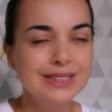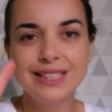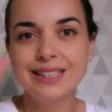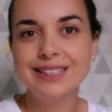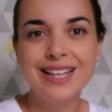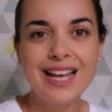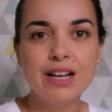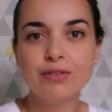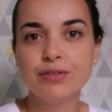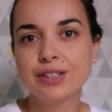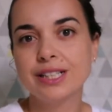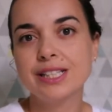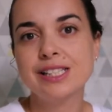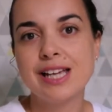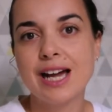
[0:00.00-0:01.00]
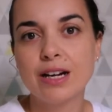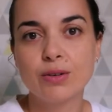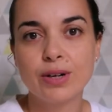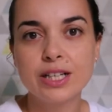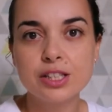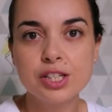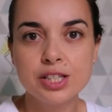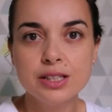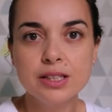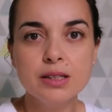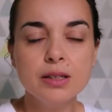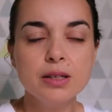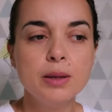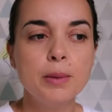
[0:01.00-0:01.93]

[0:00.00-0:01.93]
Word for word: in every direction.